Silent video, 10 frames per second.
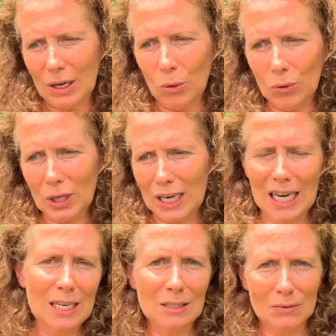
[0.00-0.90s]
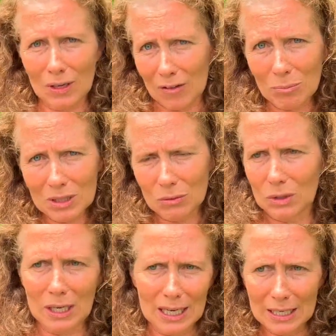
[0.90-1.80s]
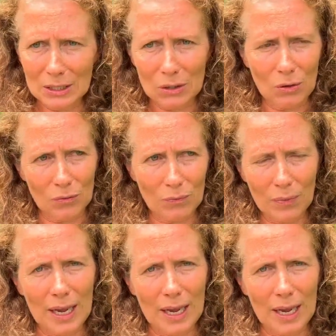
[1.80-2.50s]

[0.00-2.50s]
all the leaders of government, all the leaders of